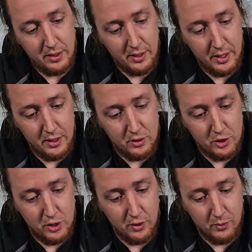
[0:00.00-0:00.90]

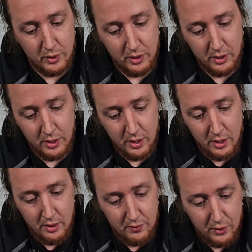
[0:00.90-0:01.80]
hinged in a really
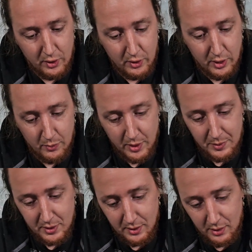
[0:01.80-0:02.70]
very clean way, but
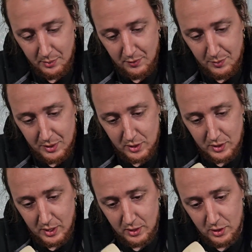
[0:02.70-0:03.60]
it's a little bit of a bitch because
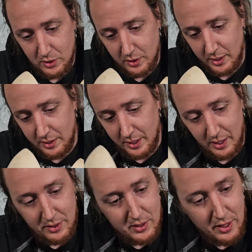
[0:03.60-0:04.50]
the hinges are they
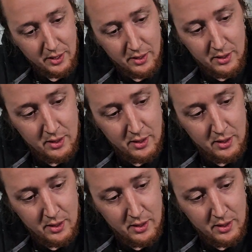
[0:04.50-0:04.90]
kind of stick.